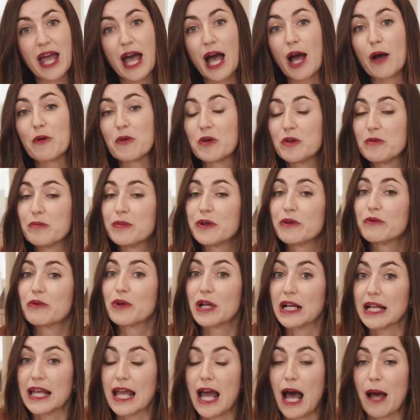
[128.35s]
And we'd be
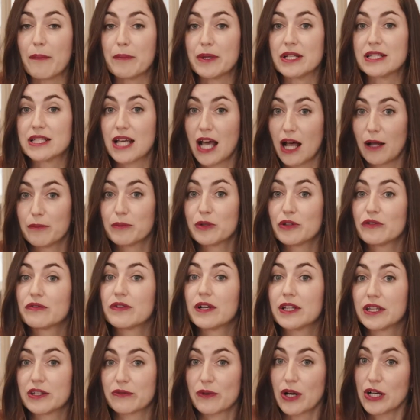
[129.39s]
really happy to help you
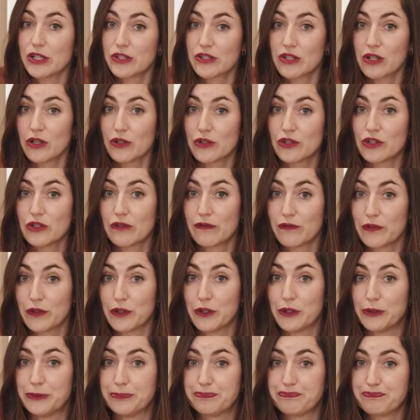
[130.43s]
find the right solution for
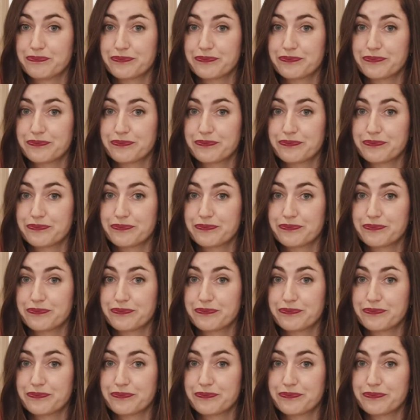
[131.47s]
you.